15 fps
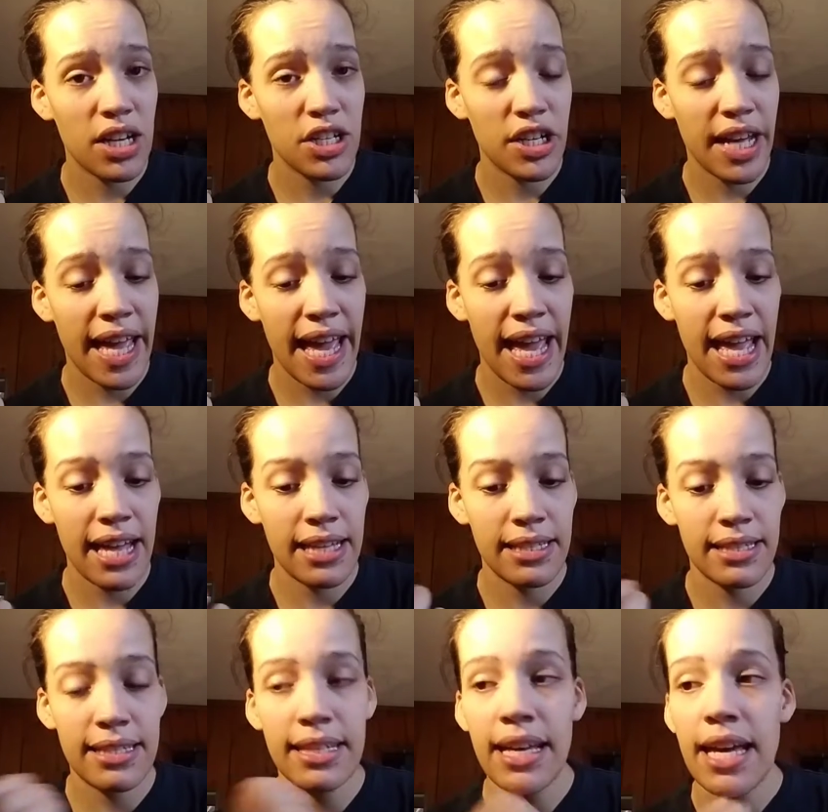washing
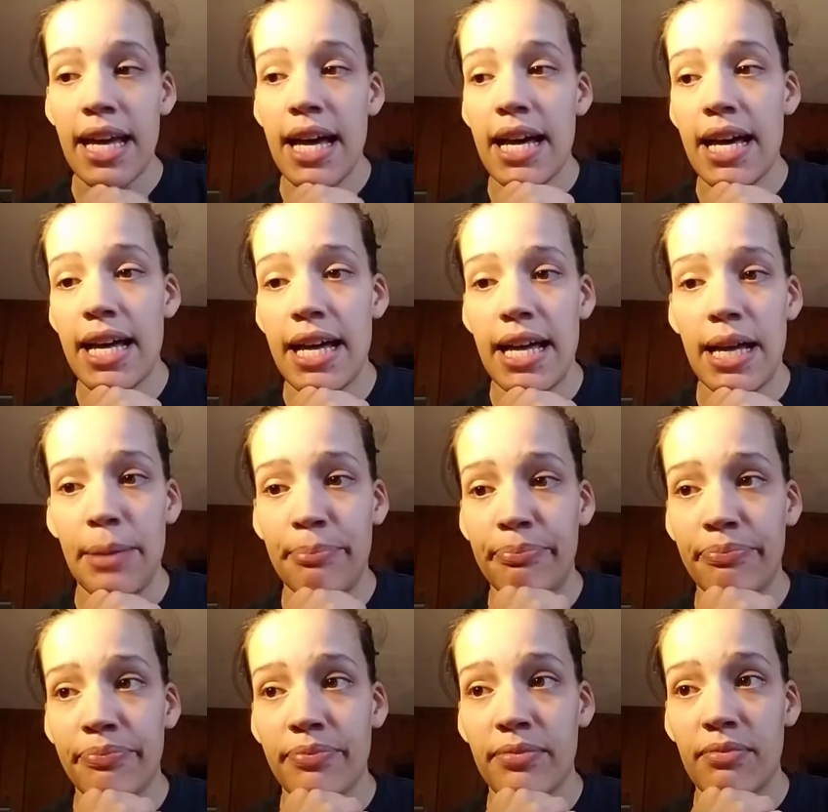hands.
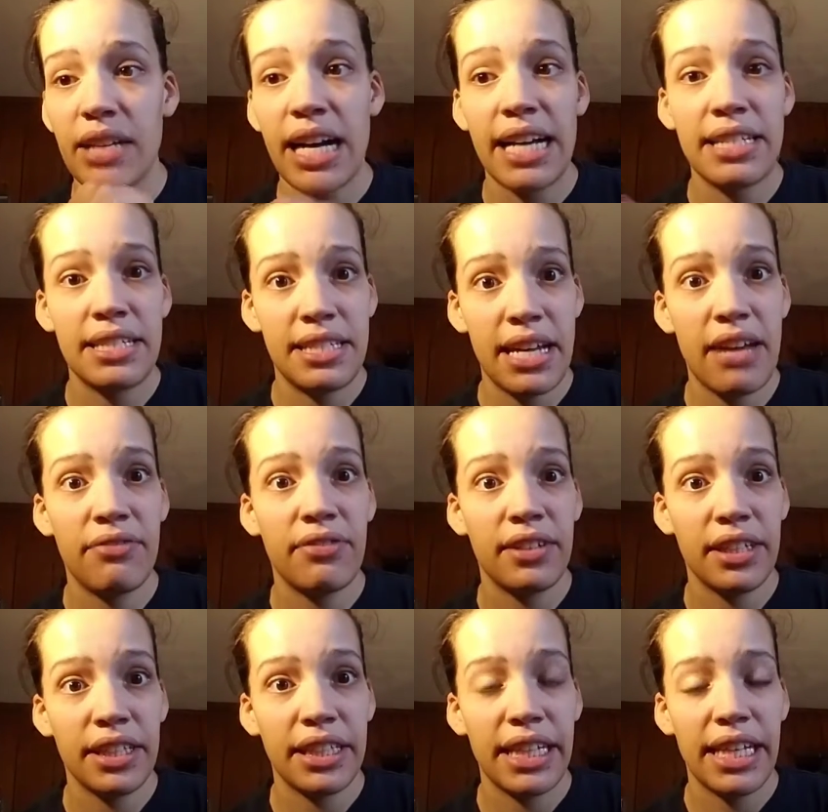I
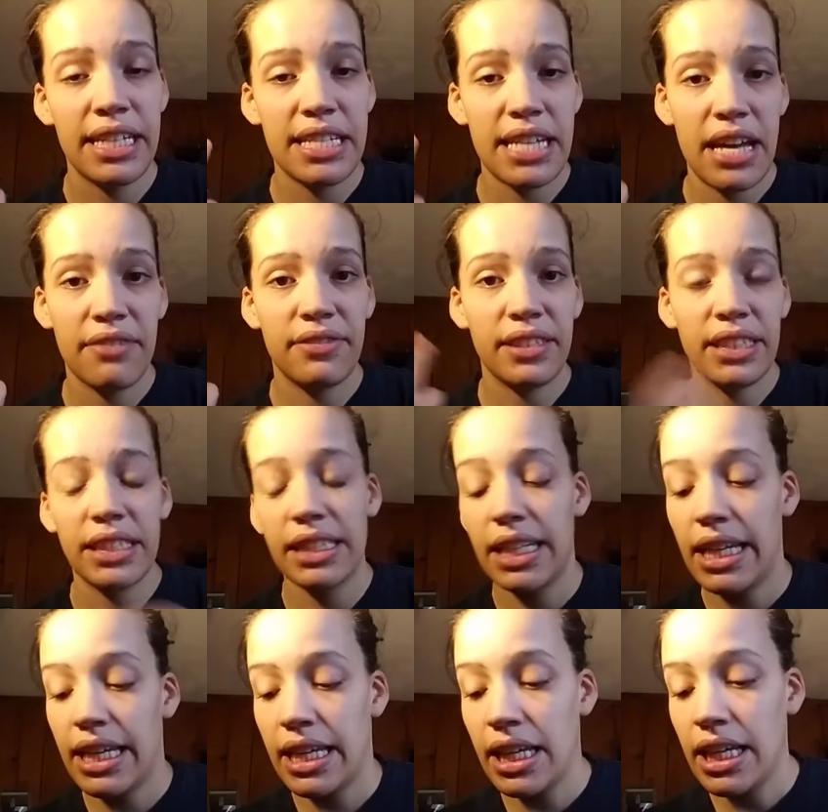
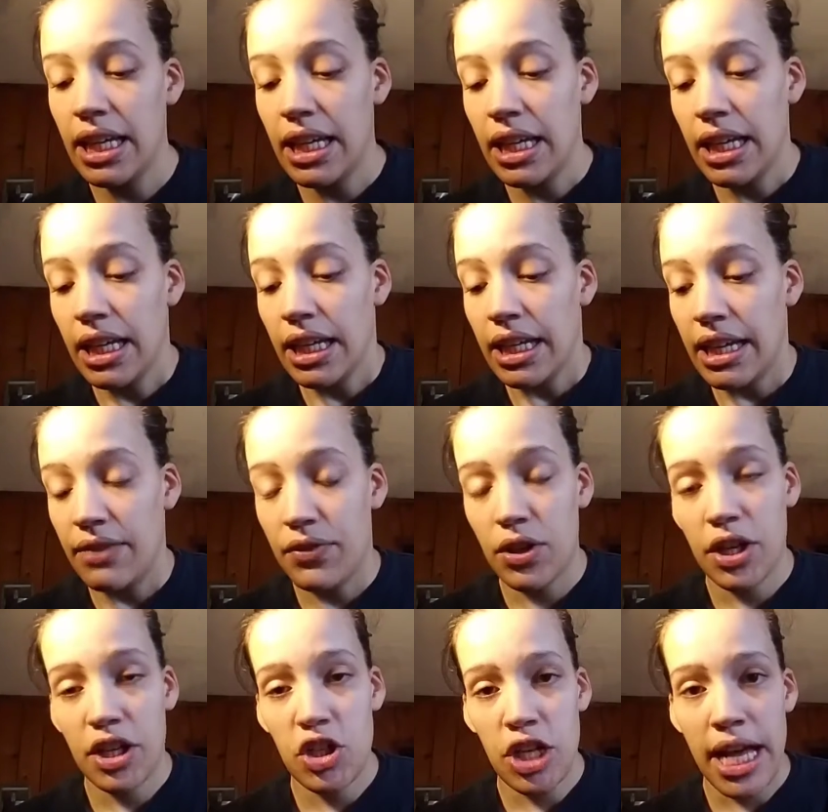definitely, if
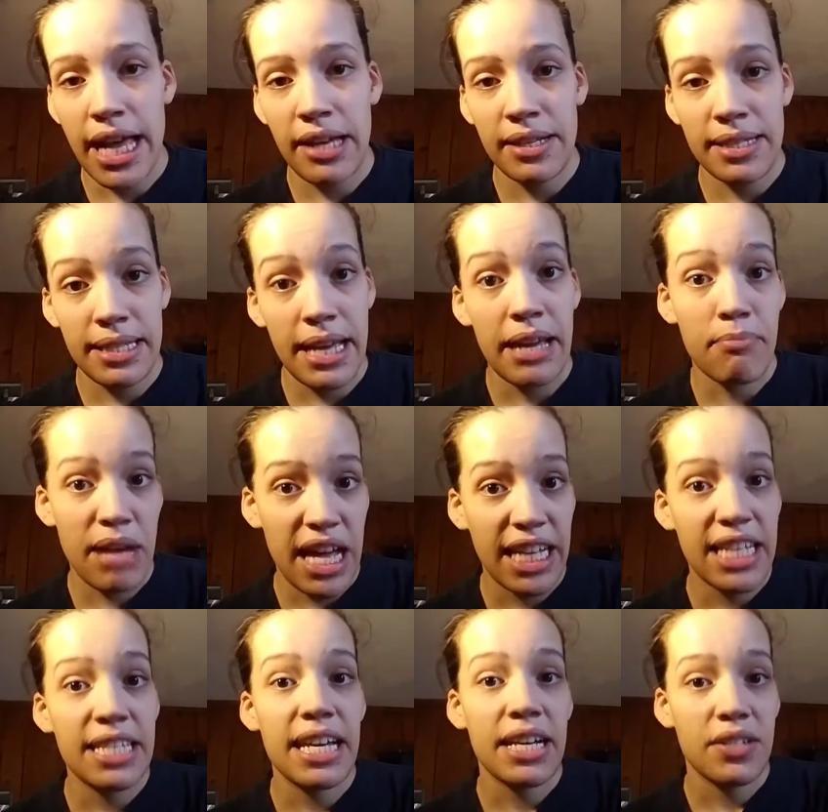your child is like
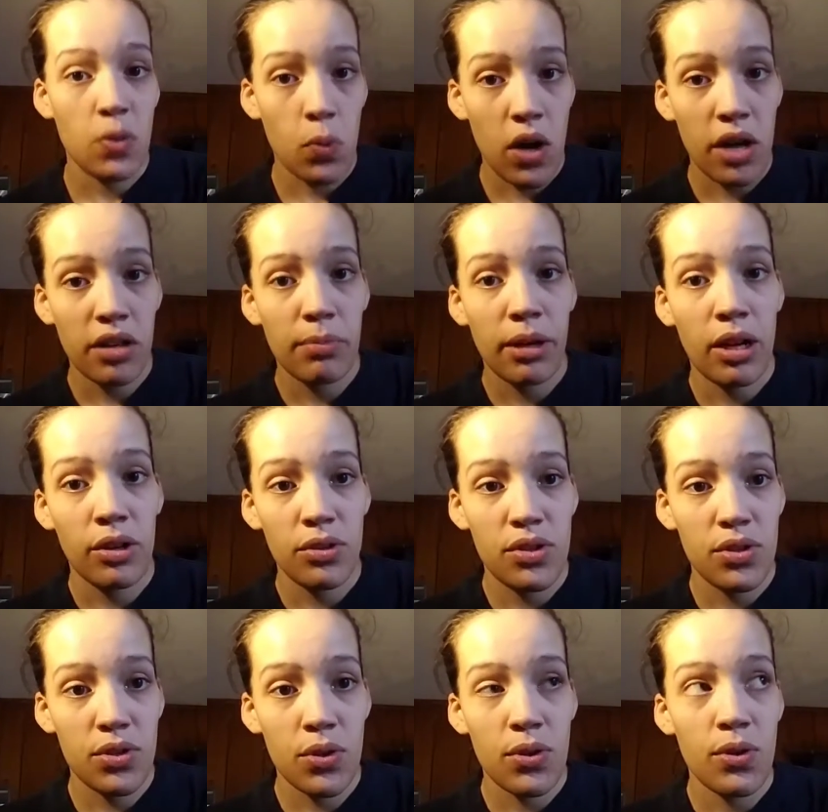mine and takes a water bottle
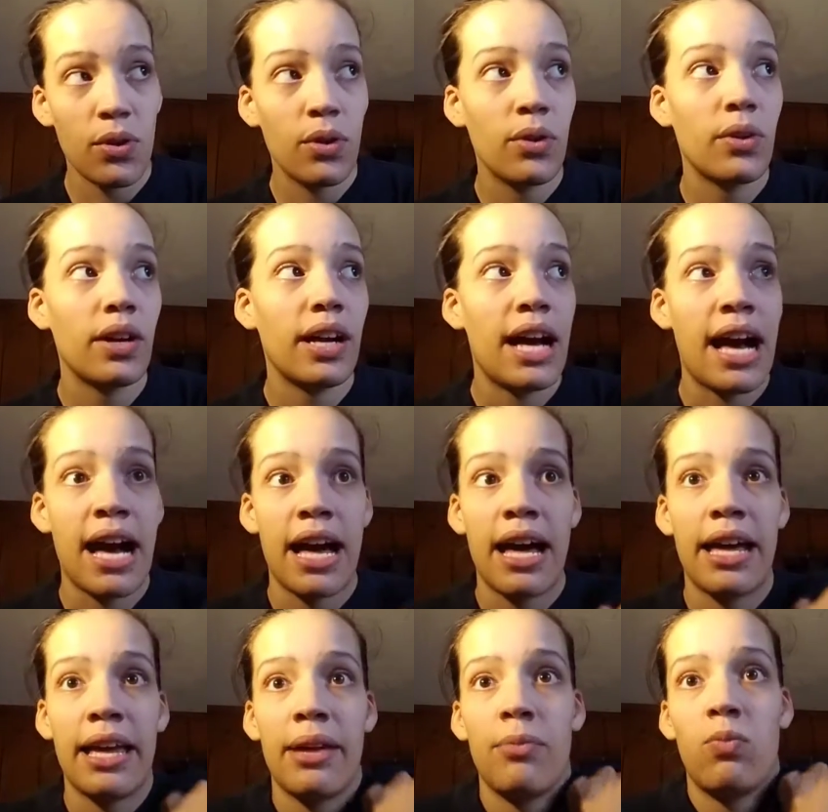to school,
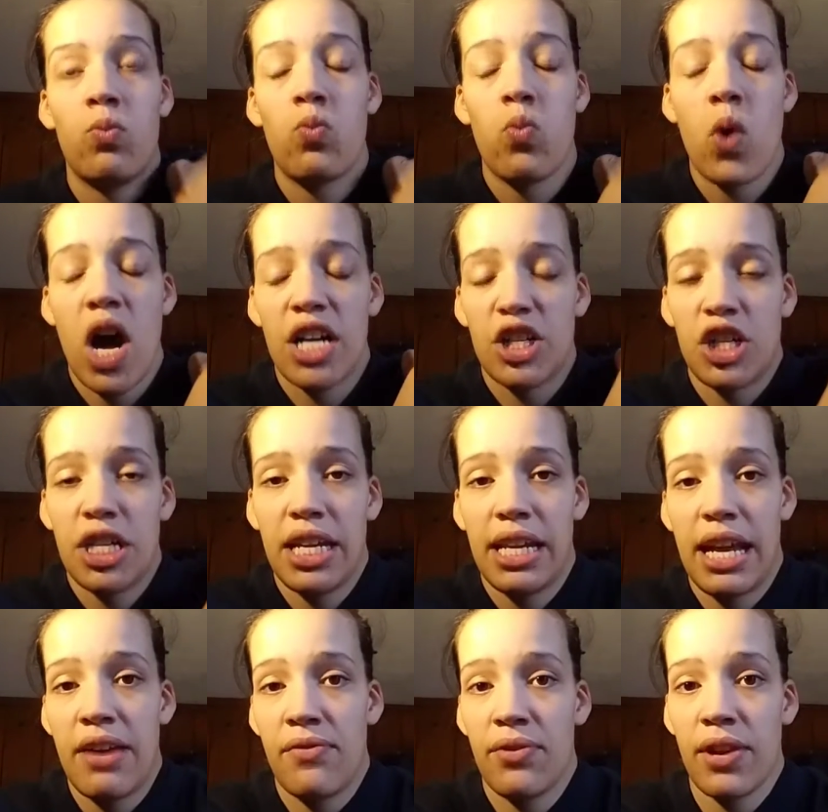I wash
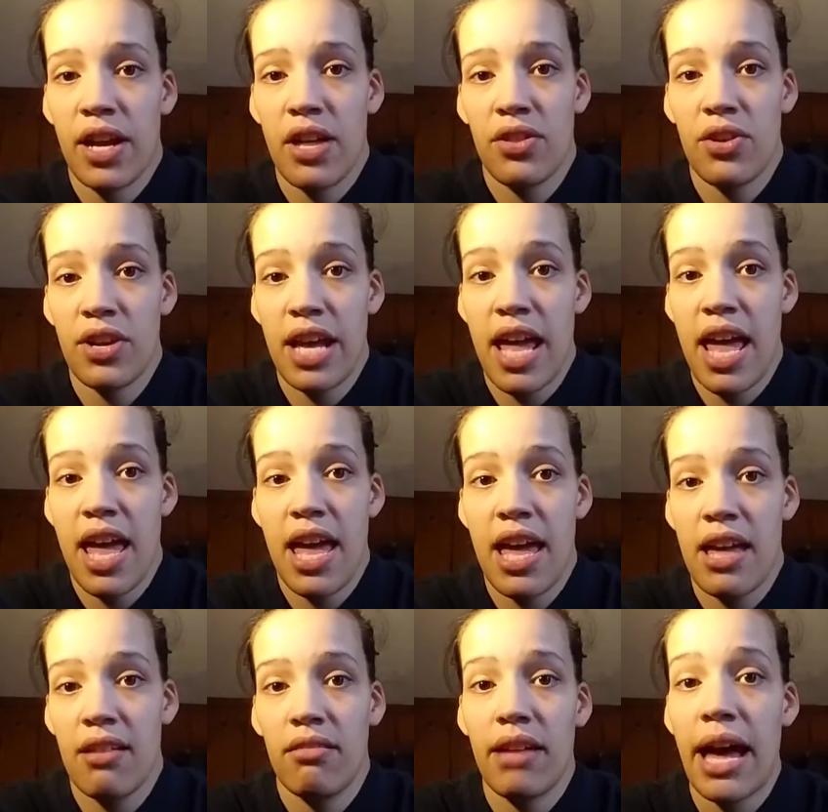it every other
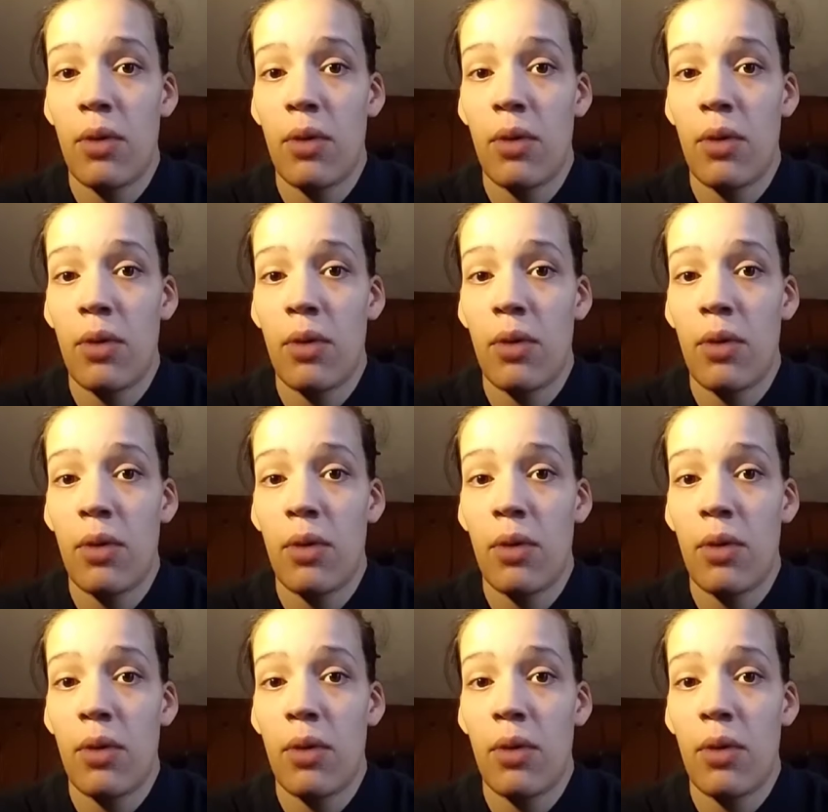day.